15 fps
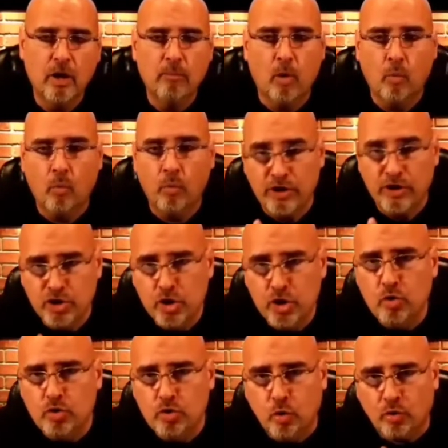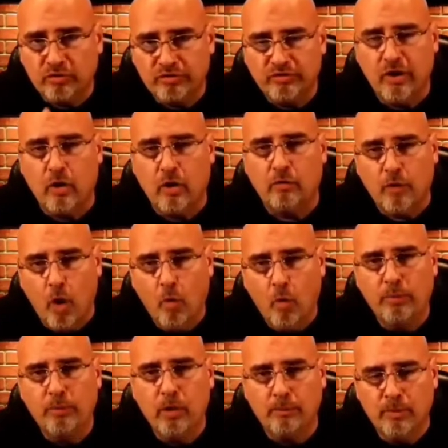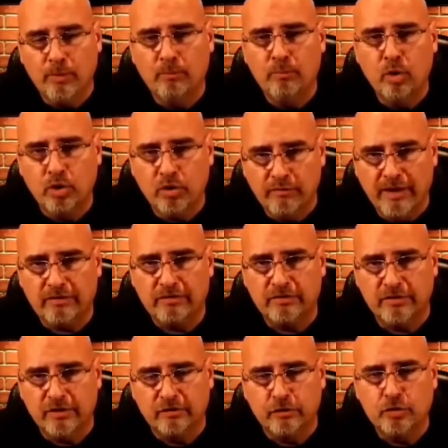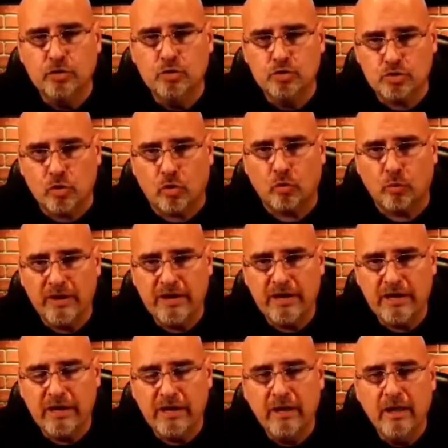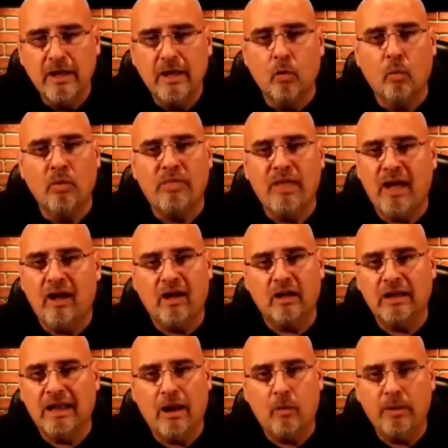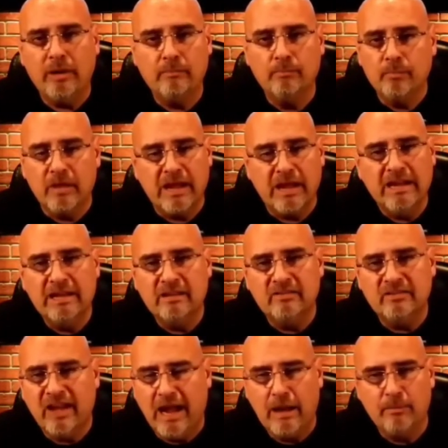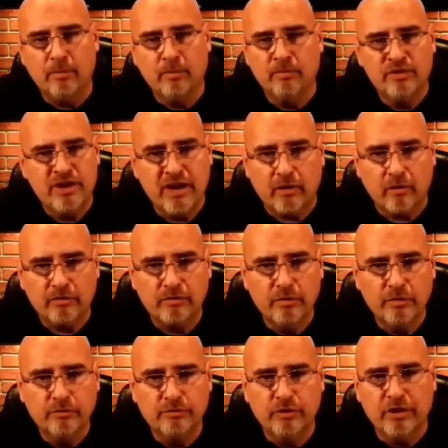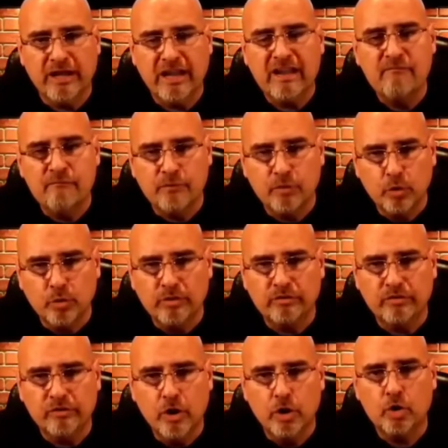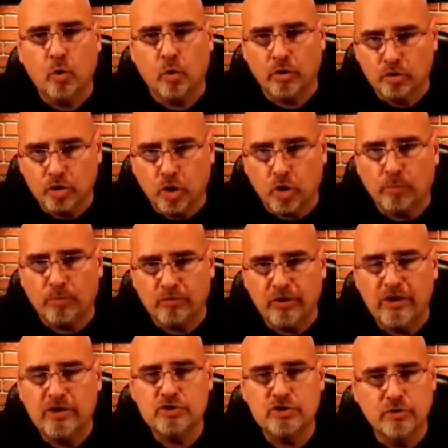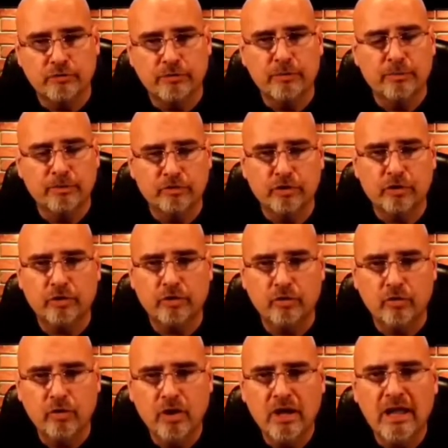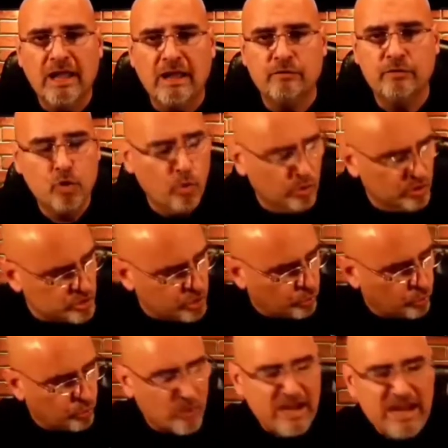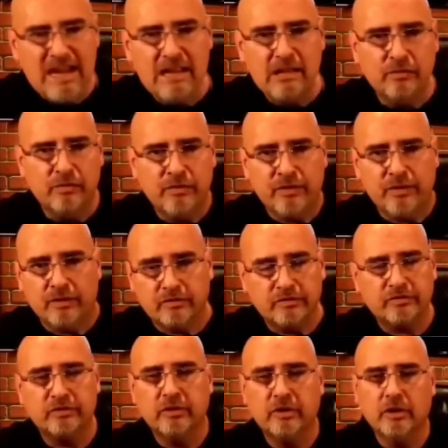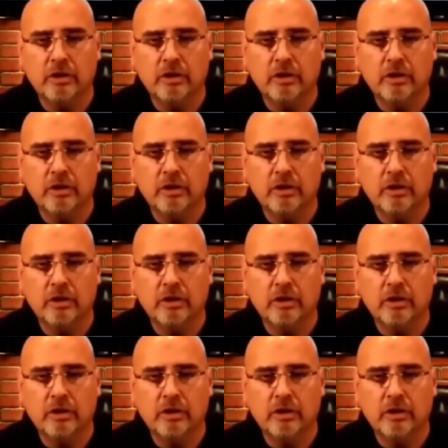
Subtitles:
But when you yourself open up the book of Exodus and you start reading it without allowing any type of narrative to influence your interpretation of the material, if you were to read this,